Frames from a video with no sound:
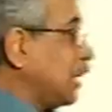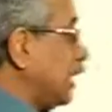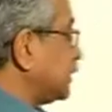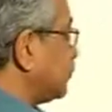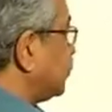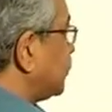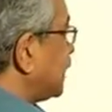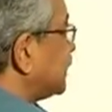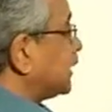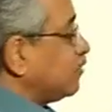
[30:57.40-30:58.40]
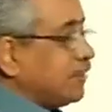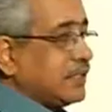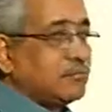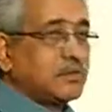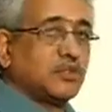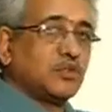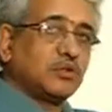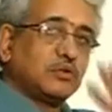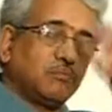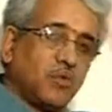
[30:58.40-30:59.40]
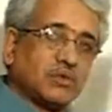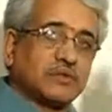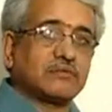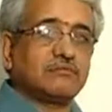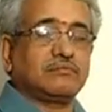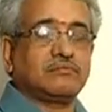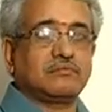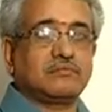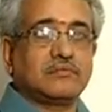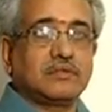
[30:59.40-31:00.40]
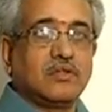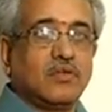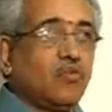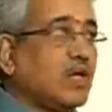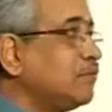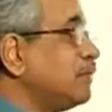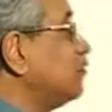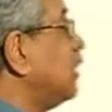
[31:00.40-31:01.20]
And suppose you take the same weighing machine to the poles. What will be the